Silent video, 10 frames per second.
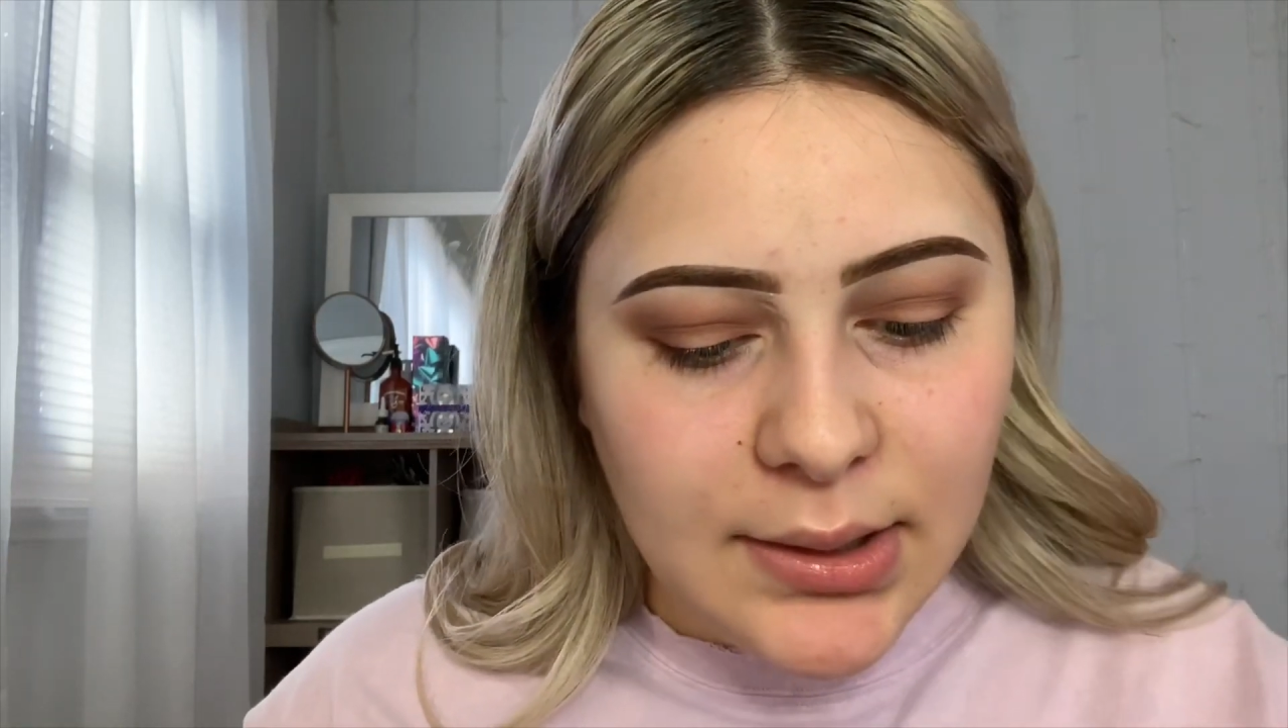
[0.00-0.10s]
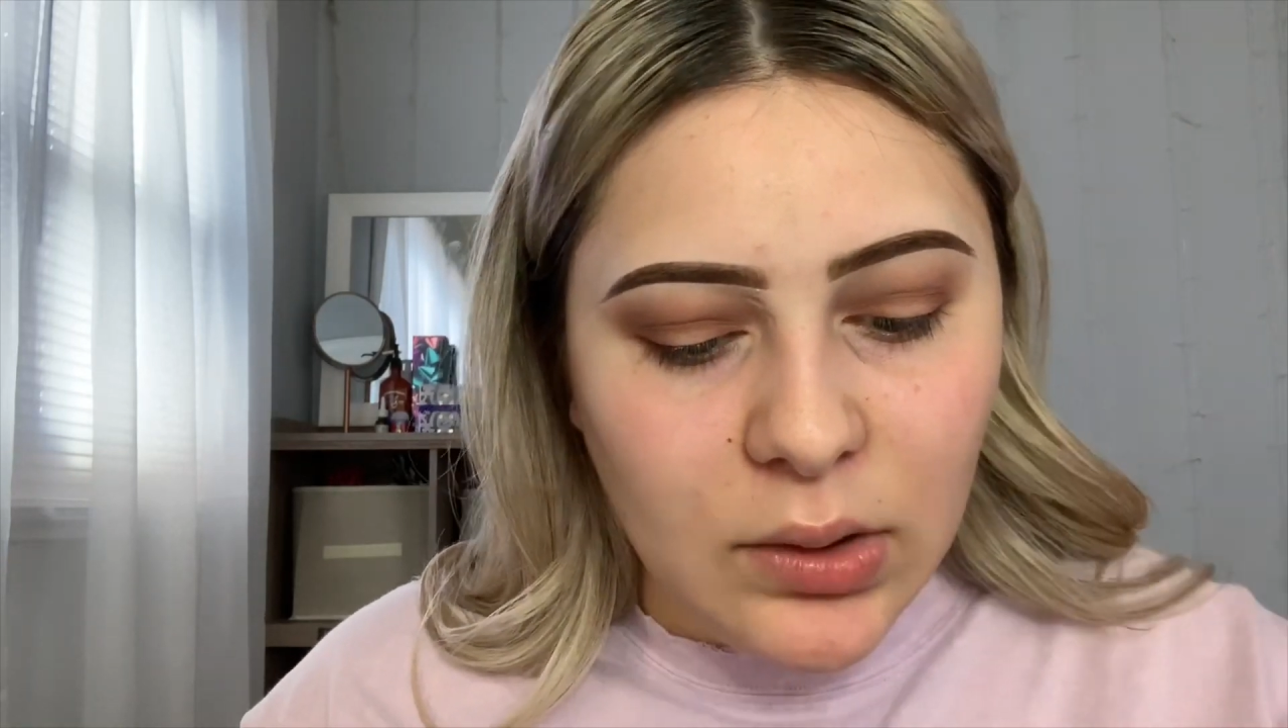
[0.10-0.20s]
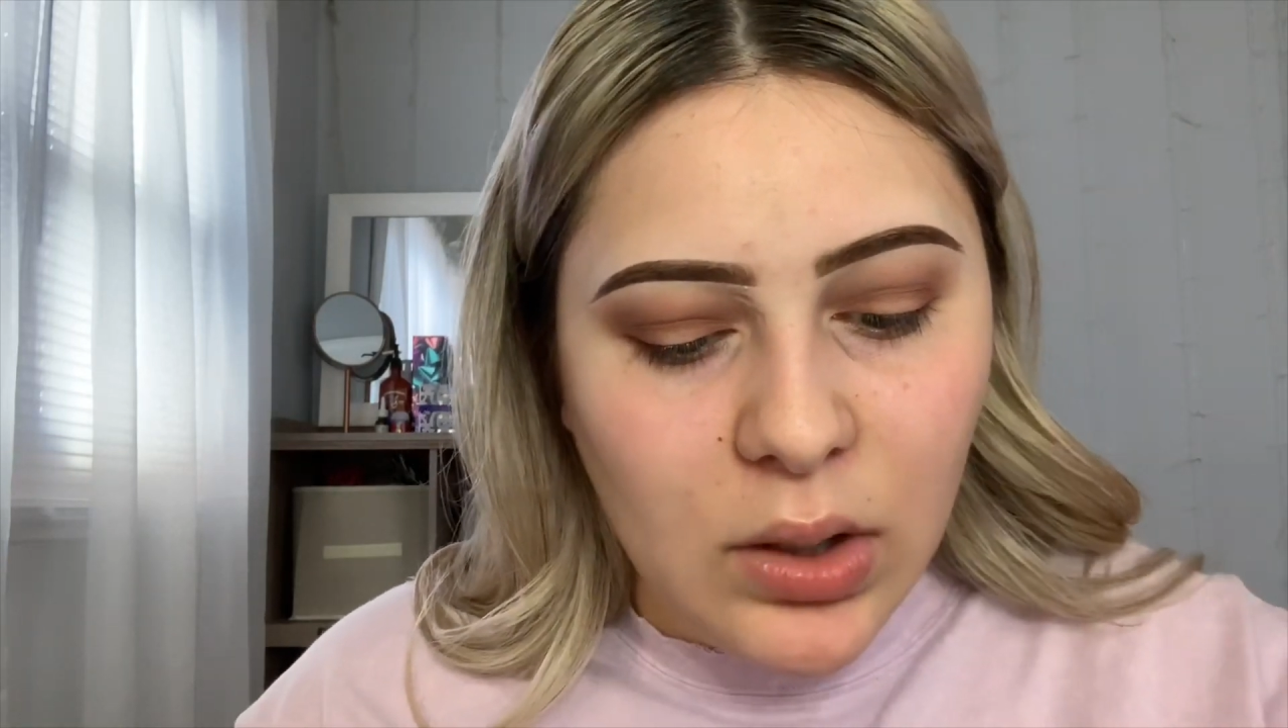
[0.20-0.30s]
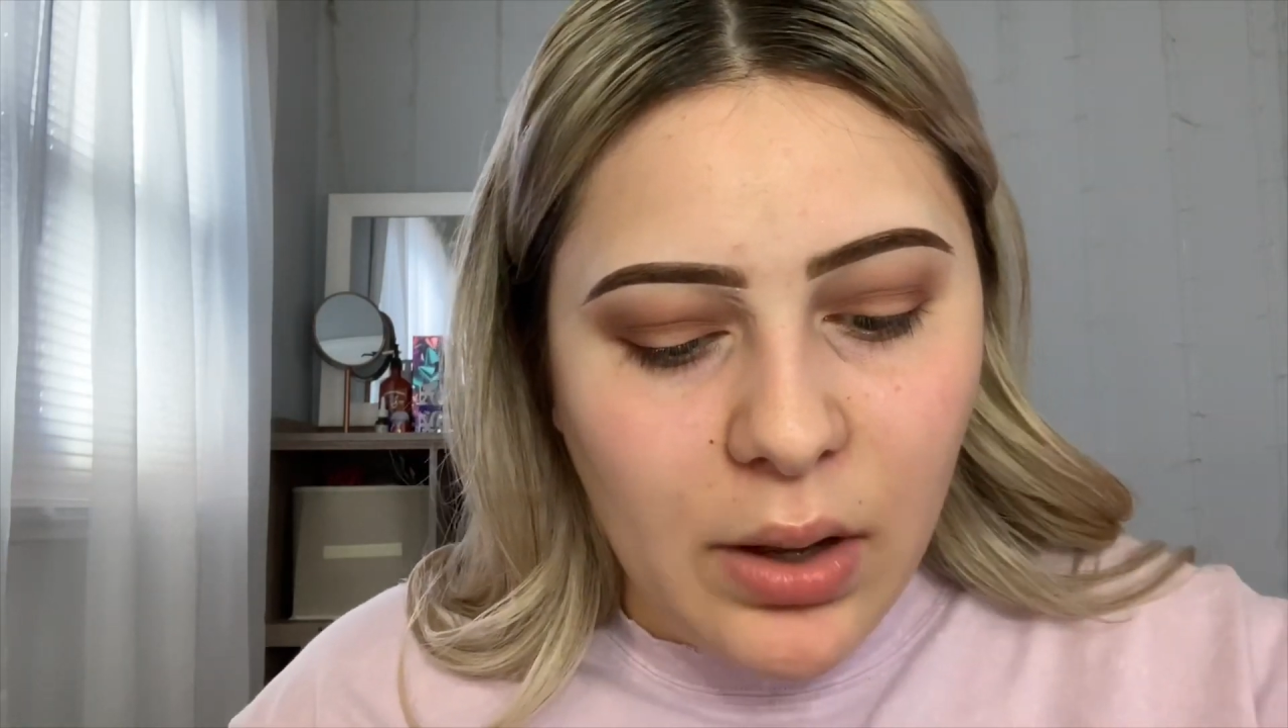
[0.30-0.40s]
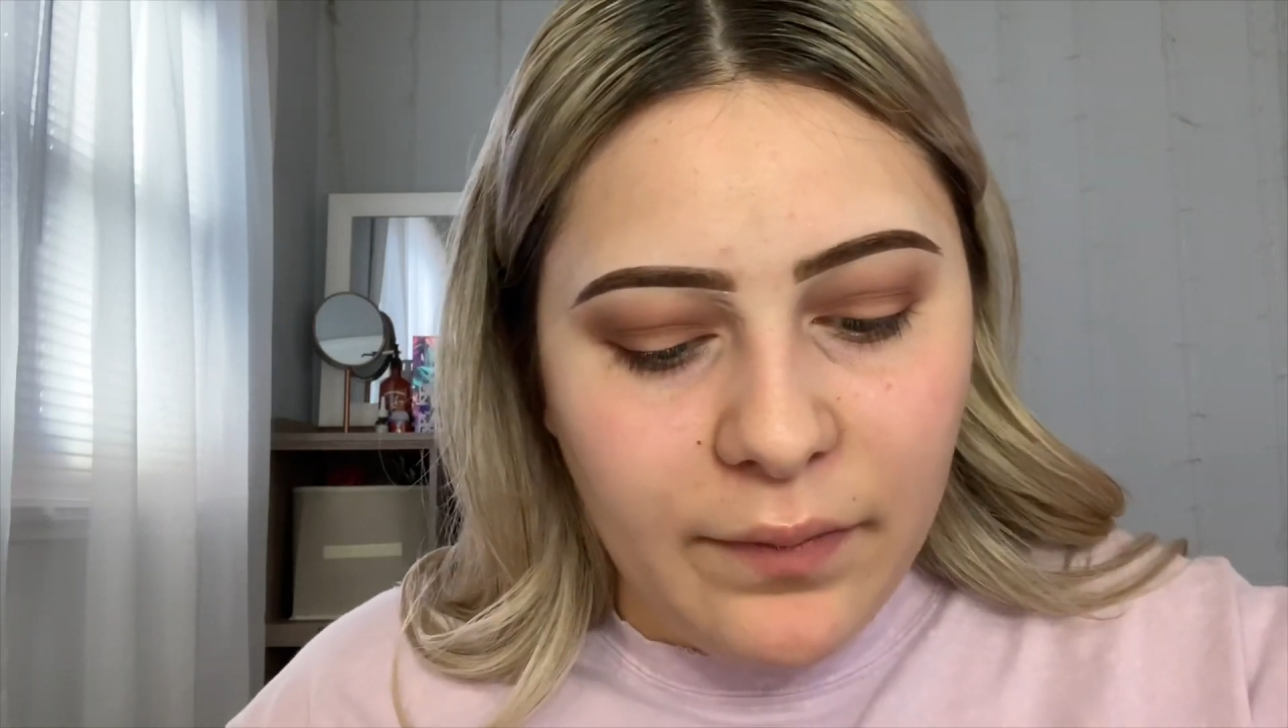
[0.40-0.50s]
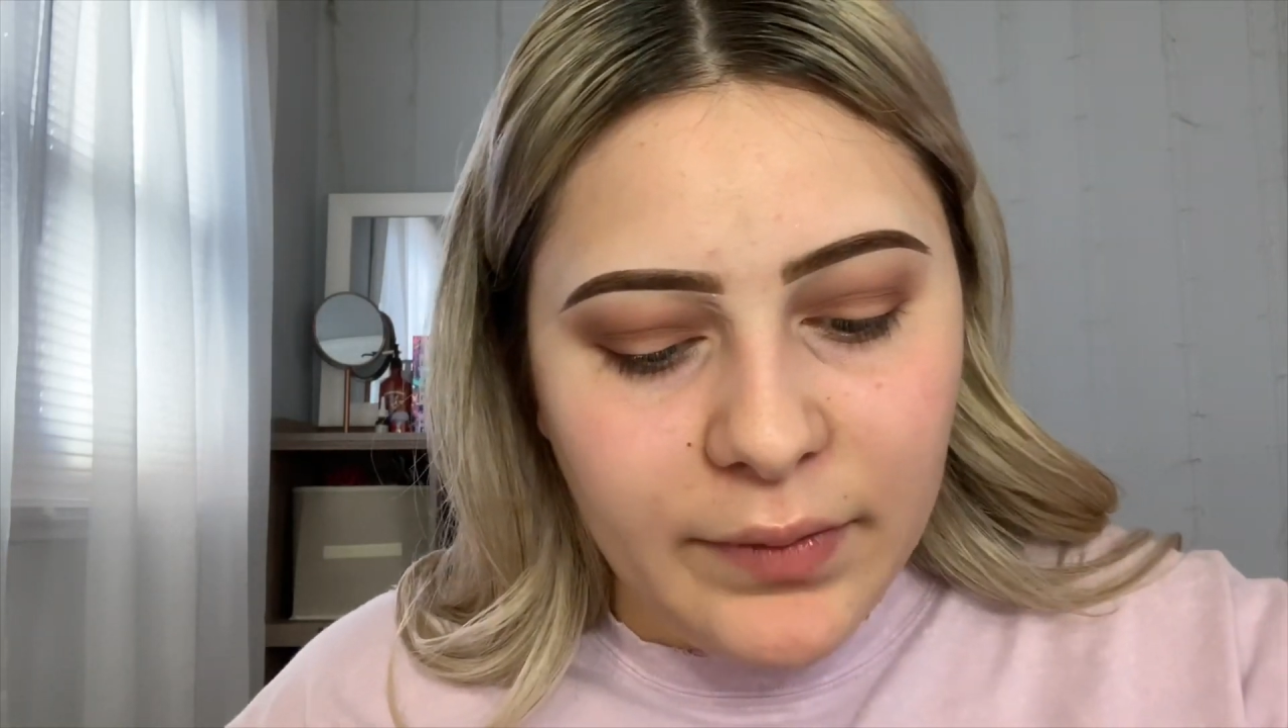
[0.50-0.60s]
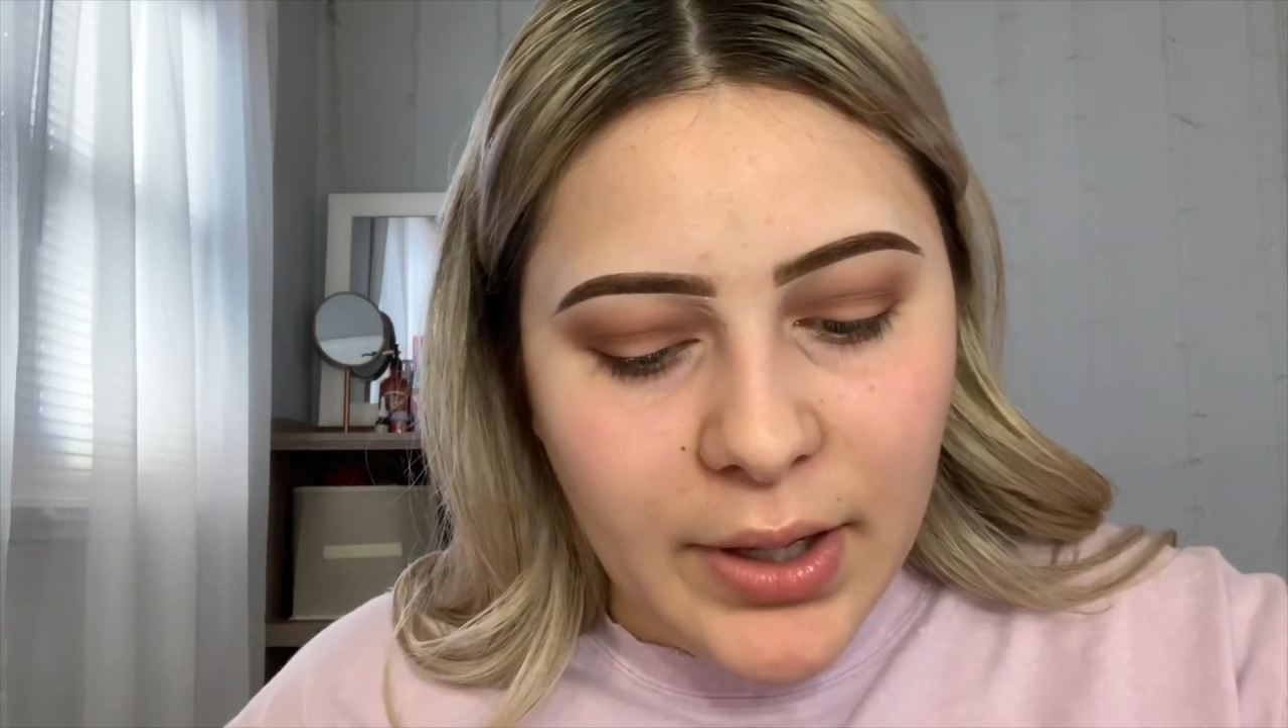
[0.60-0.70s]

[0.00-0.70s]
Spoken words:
Love